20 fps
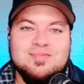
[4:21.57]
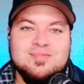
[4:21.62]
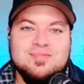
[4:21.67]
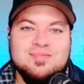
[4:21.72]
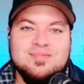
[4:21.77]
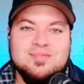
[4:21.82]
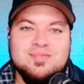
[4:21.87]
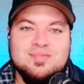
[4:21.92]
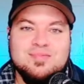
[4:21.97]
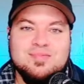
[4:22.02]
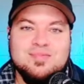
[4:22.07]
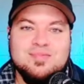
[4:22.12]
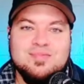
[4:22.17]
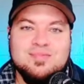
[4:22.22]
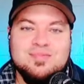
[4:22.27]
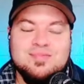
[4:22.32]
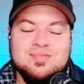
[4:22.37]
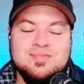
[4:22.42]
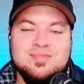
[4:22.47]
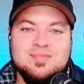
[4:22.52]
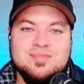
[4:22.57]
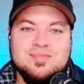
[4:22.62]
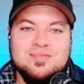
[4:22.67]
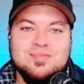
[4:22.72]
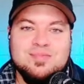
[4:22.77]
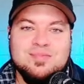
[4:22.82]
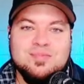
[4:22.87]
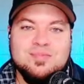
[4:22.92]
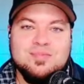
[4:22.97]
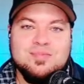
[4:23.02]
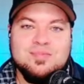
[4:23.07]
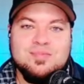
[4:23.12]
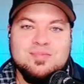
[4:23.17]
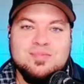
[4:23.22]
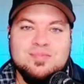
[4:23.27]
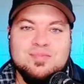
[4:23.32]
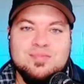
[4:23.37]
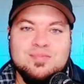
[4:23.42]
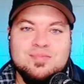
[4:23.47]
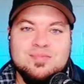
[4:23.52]

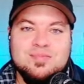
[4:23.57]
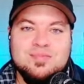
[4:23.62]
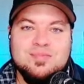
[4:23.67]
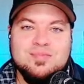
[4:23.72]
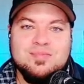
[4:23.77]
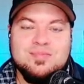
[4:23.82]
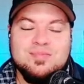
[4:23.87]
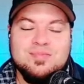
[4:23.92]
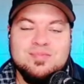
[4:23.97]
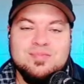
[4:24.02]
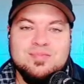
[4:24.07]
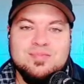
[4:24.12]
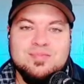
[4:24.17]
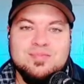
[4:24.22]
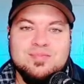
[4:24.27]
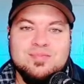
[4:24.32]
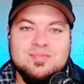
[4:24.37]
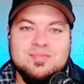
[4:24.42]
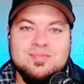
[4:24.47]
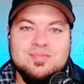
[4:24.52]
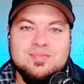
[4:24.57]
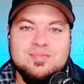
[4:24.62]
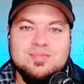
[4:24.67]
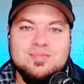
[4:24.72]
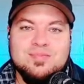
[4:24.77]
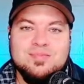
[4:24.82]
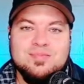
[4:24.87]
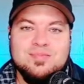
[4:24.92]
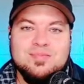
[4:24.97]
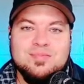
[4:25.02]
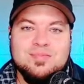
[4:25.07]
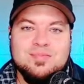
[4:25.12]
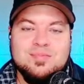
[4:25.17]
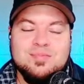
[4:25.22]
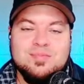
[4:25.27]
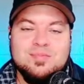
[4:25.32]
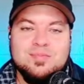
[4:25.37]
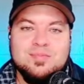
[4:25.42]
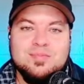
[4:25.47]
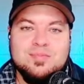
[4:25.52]

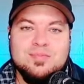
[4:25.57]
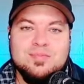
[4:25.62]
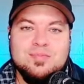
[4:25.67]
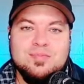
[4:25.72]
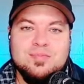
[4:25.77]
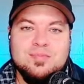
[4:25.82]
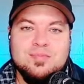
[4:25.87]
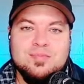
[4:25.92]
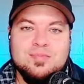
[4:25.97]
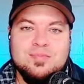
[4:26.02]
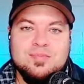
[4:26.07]
(silent)